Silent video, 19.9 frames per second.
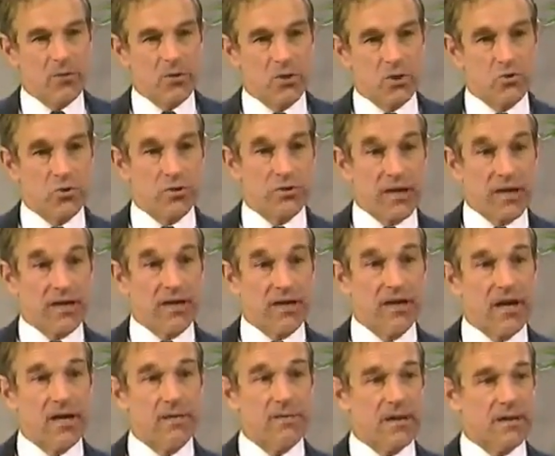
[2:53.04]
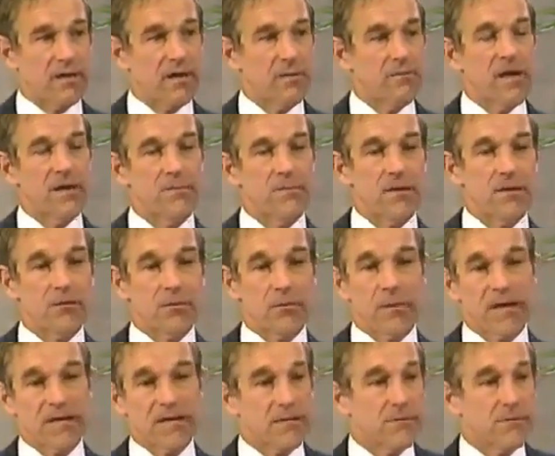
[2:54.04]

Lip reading: for a strict economic, they might be able to buy